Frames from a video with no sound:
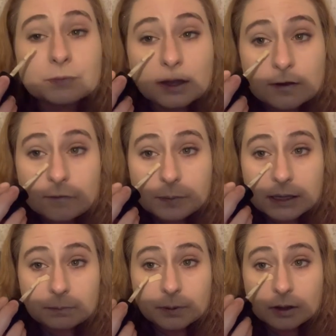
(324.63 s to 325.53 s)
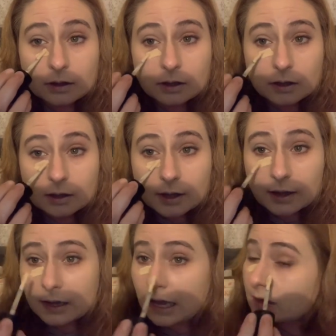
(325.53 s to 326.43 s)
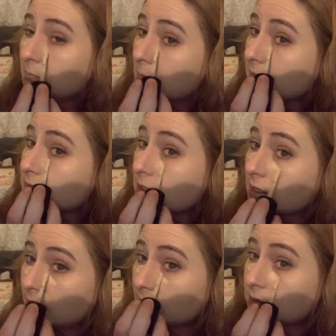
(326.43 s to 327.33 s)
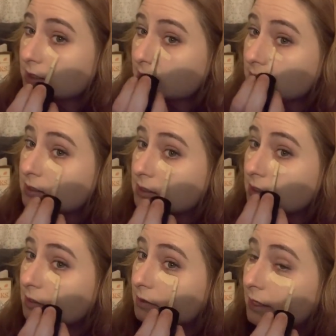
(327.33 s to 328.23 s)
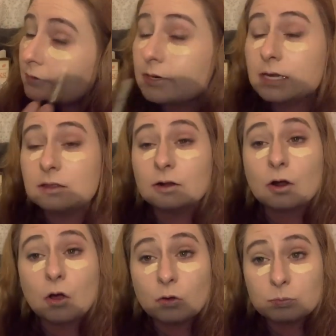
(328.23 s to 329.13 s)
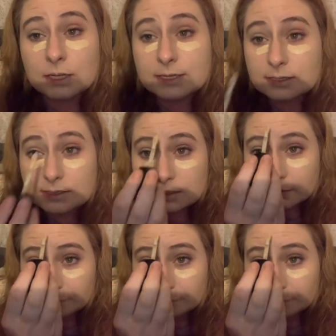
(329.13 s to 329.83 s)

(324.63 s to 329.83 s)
if people had mental illness, they were either homeless,